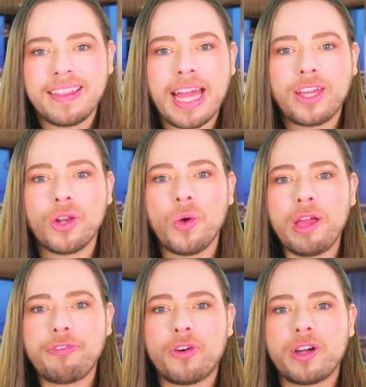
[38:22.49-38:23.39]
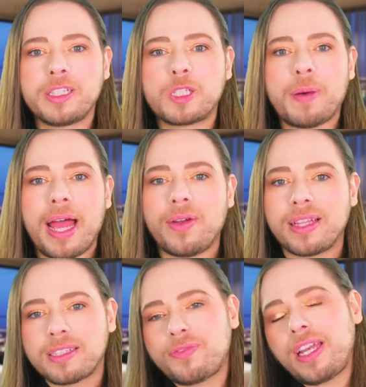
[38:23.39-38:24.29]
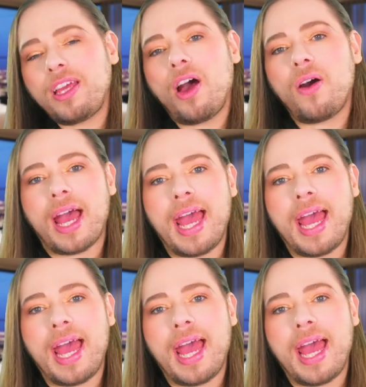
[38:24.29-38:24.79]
Thank you, Louis, for inspiring this video.